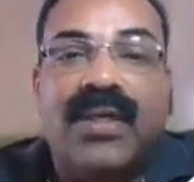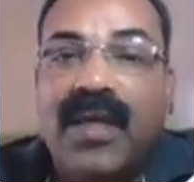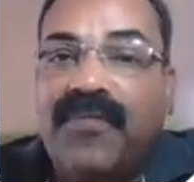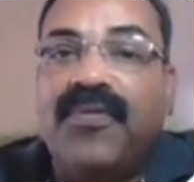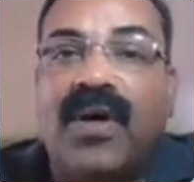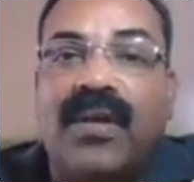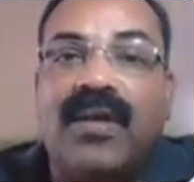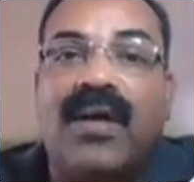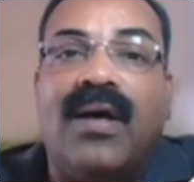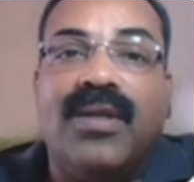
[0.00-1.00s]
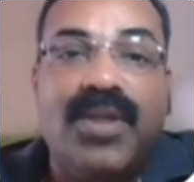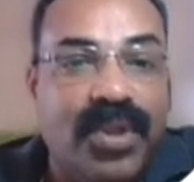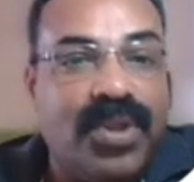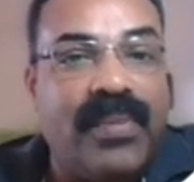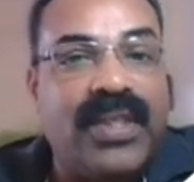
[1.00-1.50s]
if you are
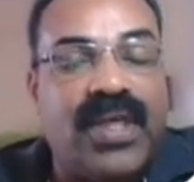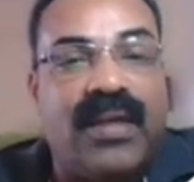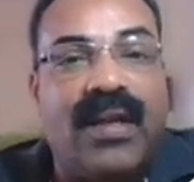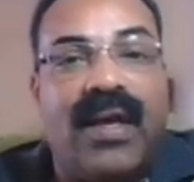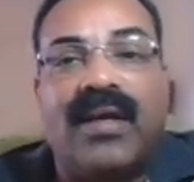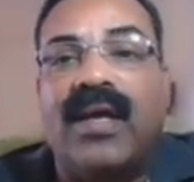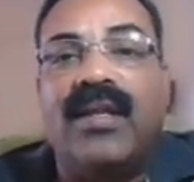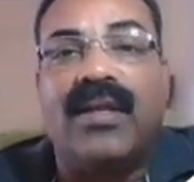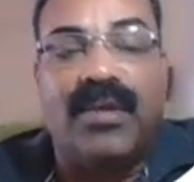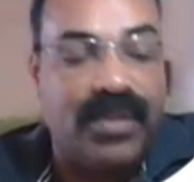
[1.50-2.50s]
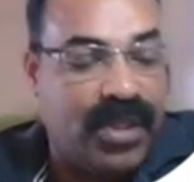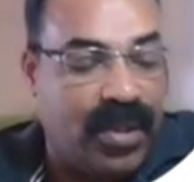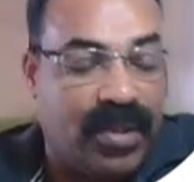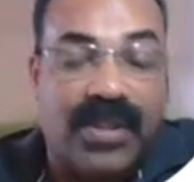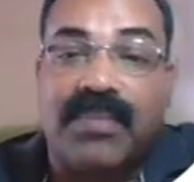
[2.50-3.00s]
new to my channel, I kindly request
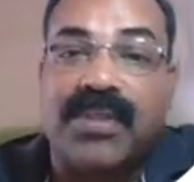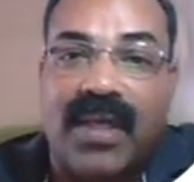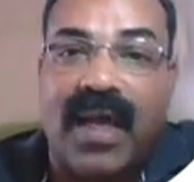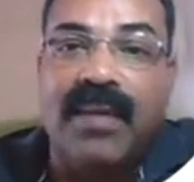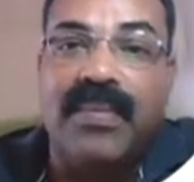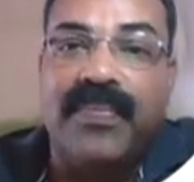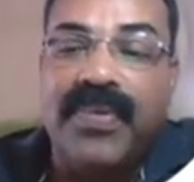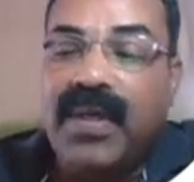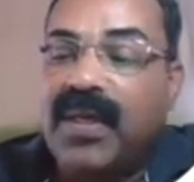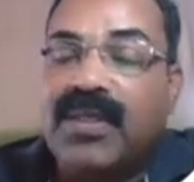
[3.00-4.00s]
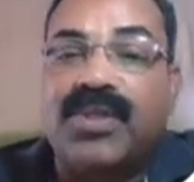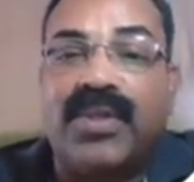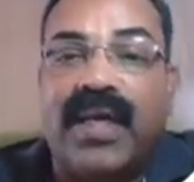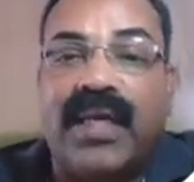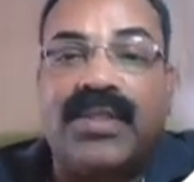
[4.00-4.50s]
you to subscribe
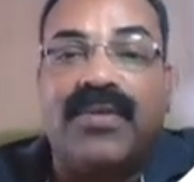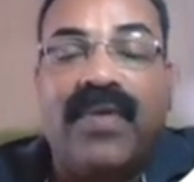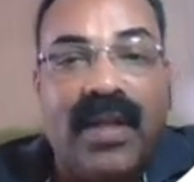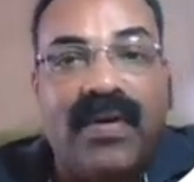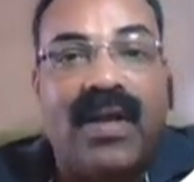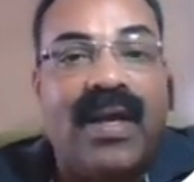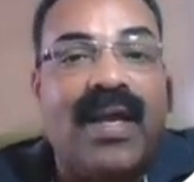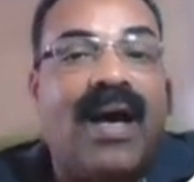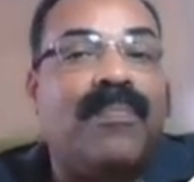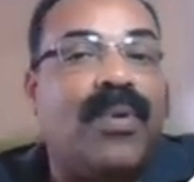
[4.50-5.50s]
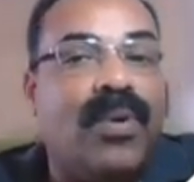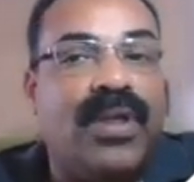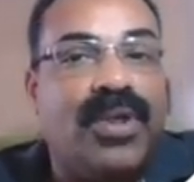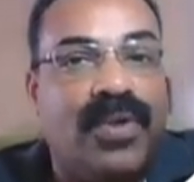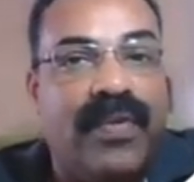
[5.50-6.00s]
so that whenever I
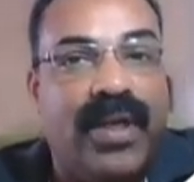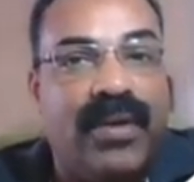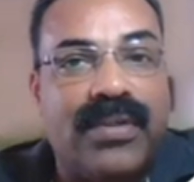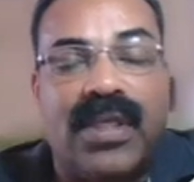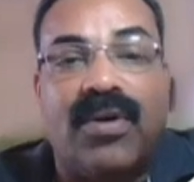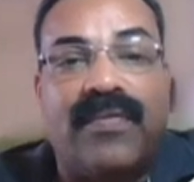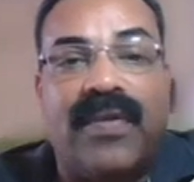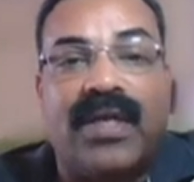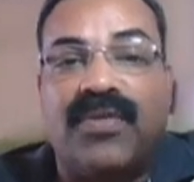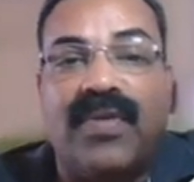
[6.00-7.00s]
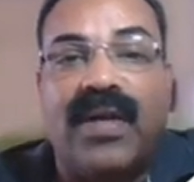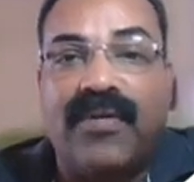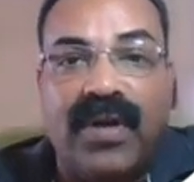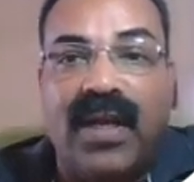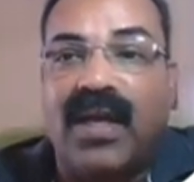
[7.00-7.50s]
upload new videos, the notification will
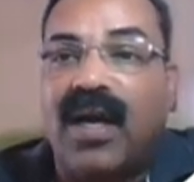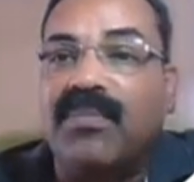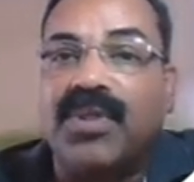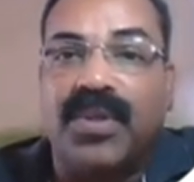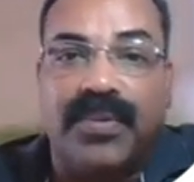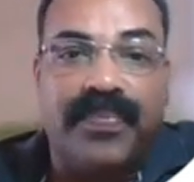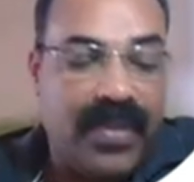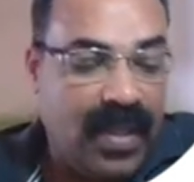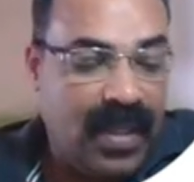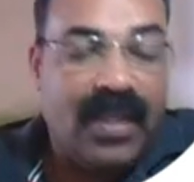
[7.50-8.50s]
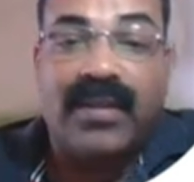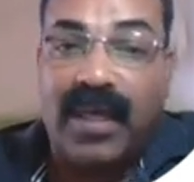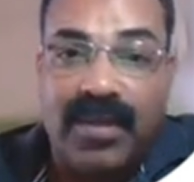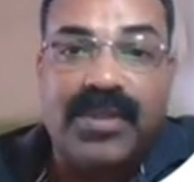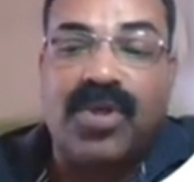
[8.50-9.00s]
definitely come to you.
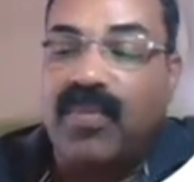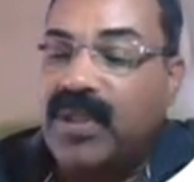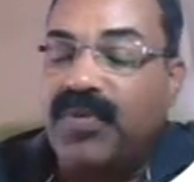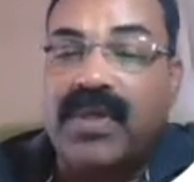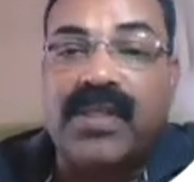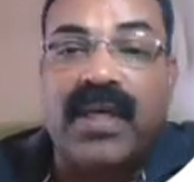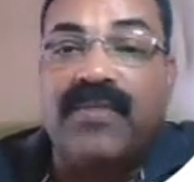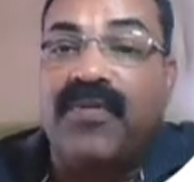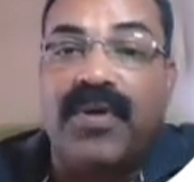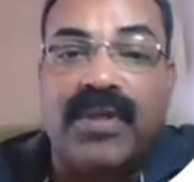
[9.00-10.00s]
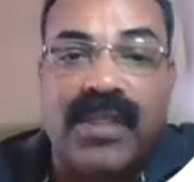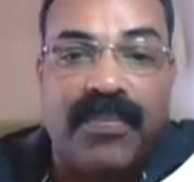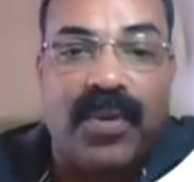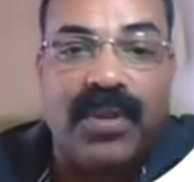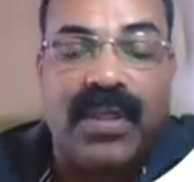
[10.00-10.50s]
Thank you so much once again for your
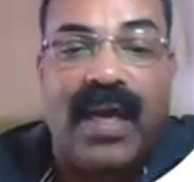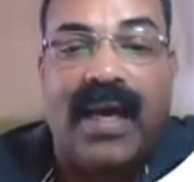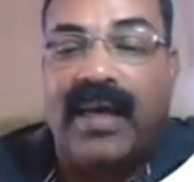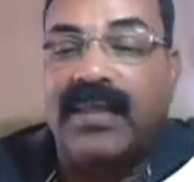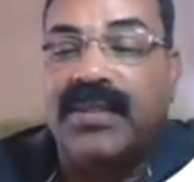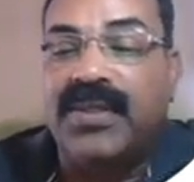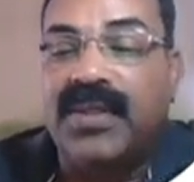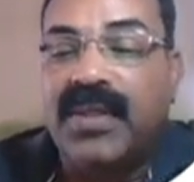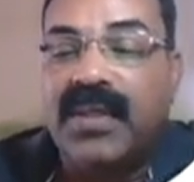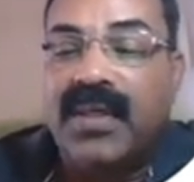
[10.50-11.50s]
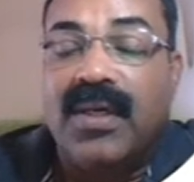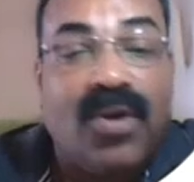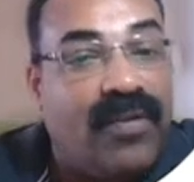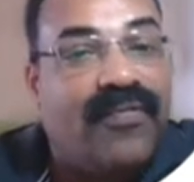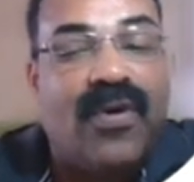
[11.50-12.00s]
support, and
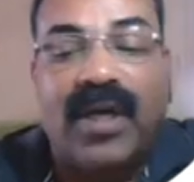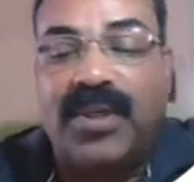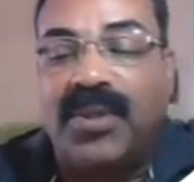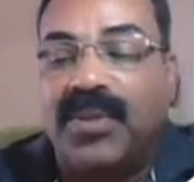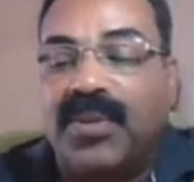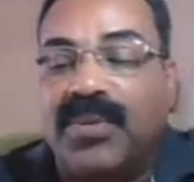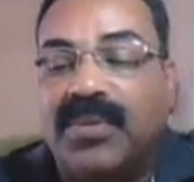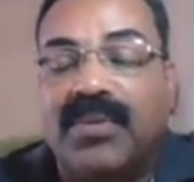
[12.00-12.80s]
don't forget to